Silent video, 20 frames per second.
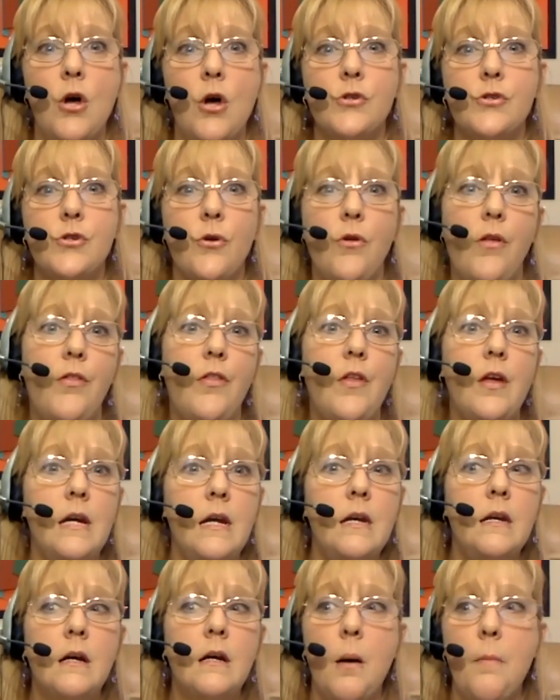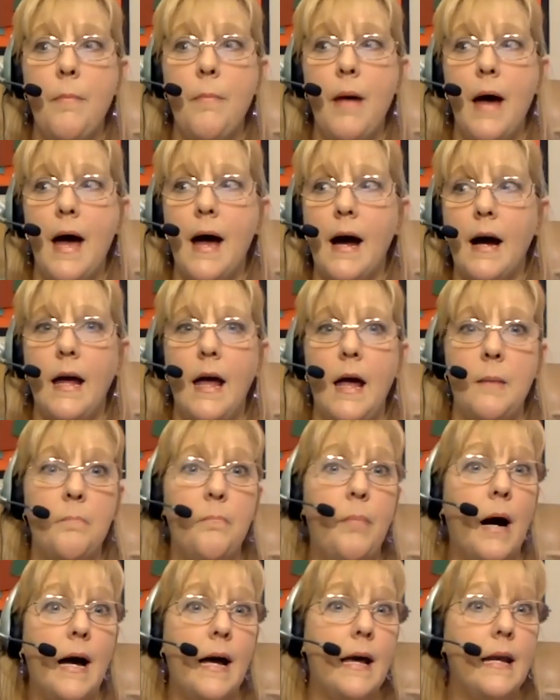so that they need to come back
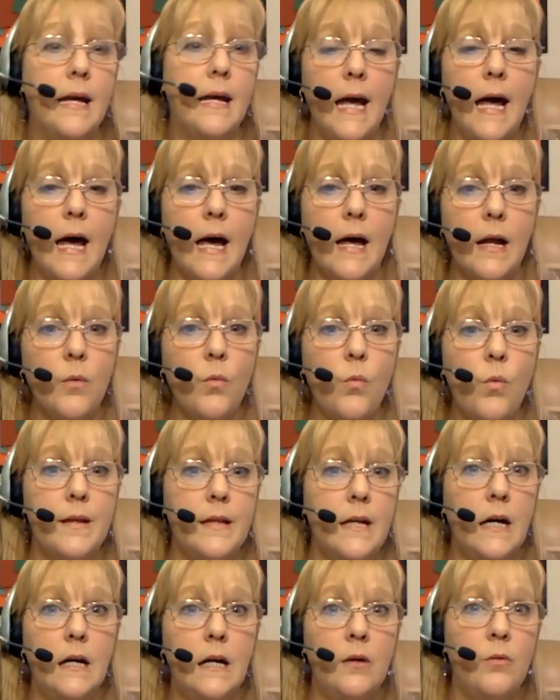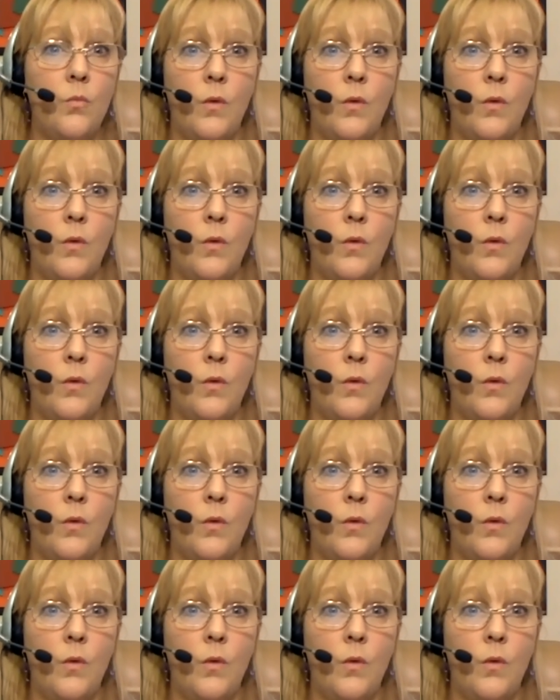and buy it again when they